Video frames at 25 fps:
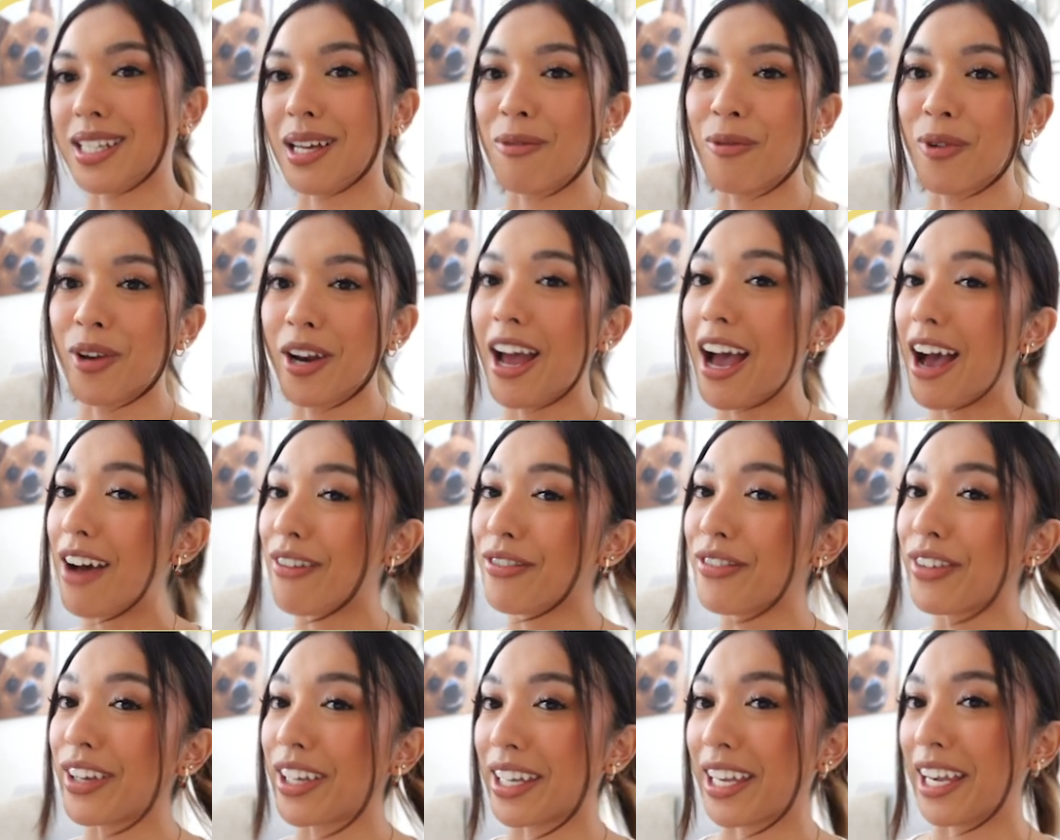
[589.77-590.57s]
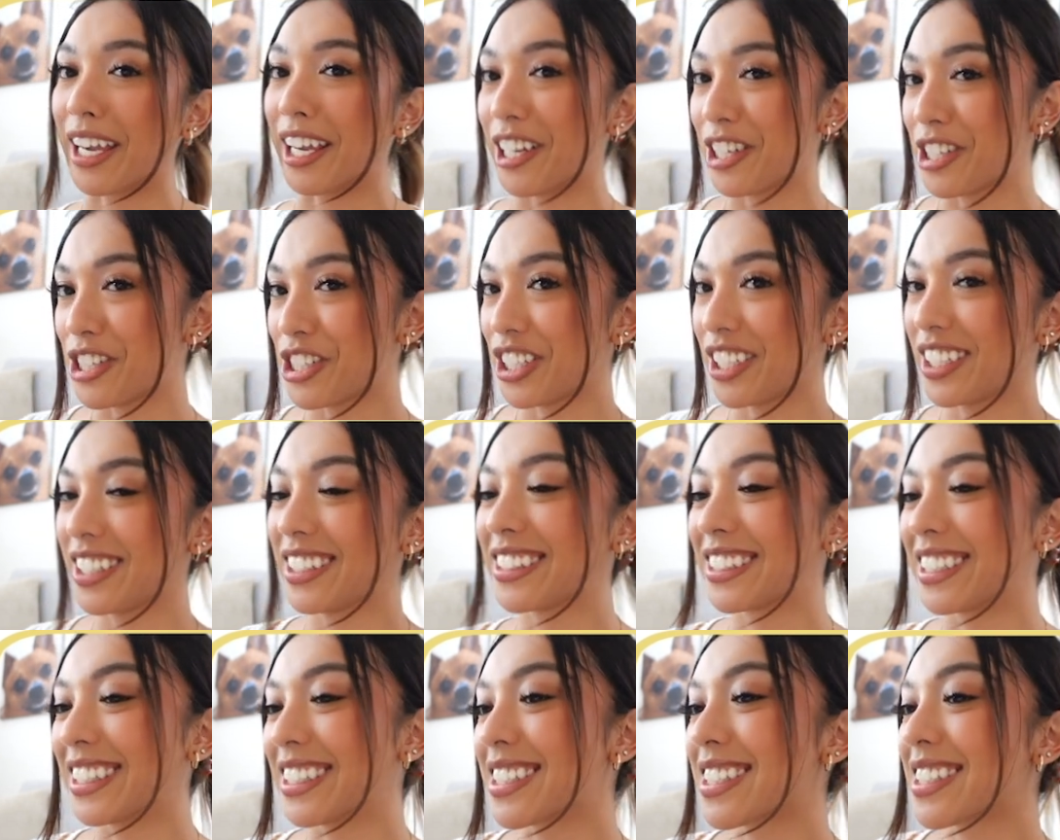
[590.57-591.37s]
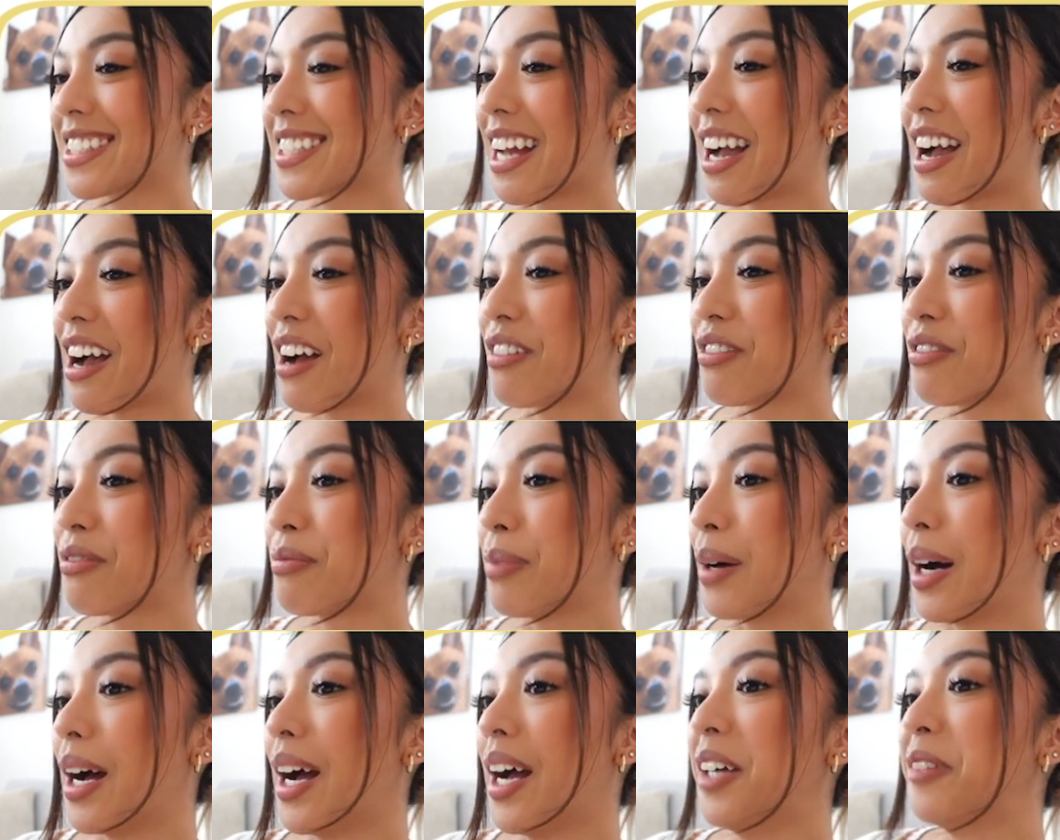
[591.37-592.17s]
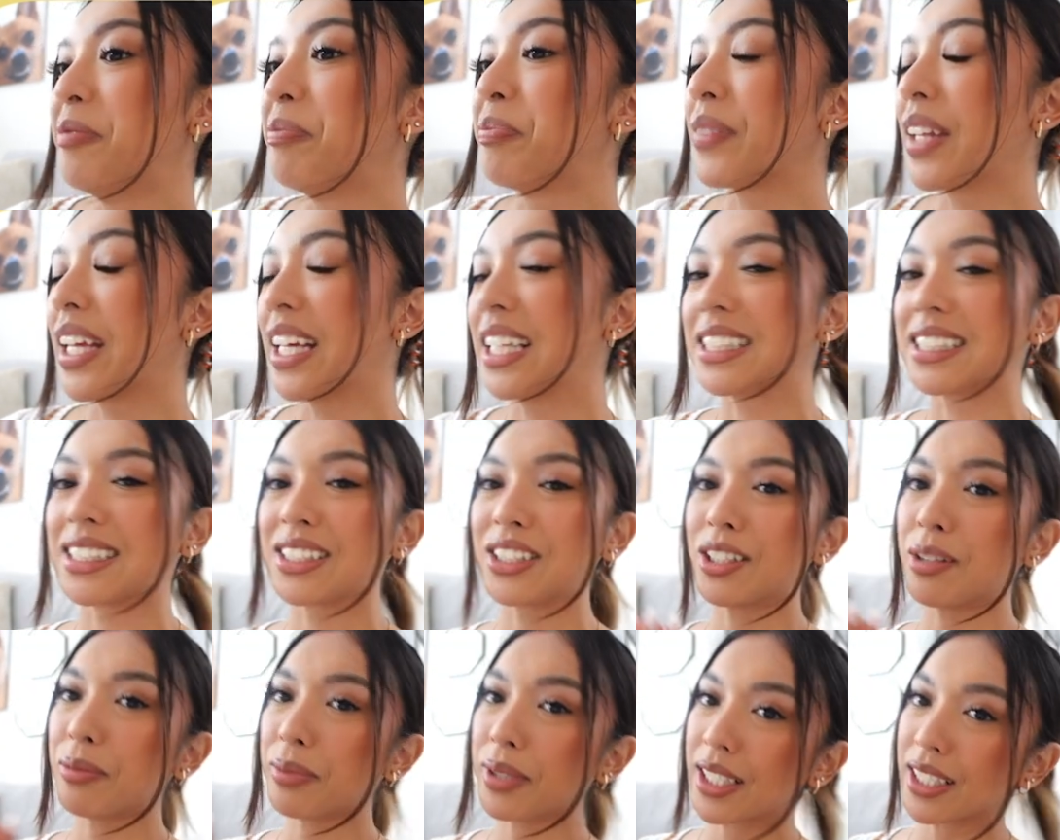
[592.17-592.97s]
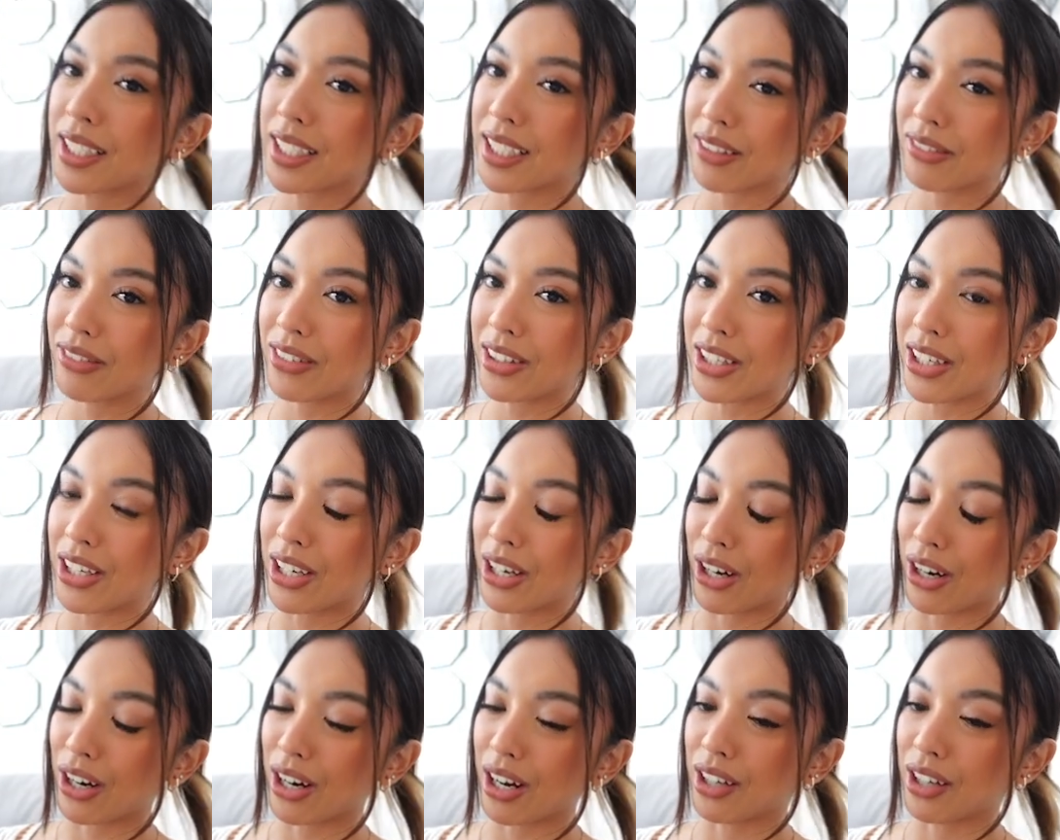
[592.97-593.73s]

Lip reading: I want to have vacations and stuff, but it's still the beginning of the year.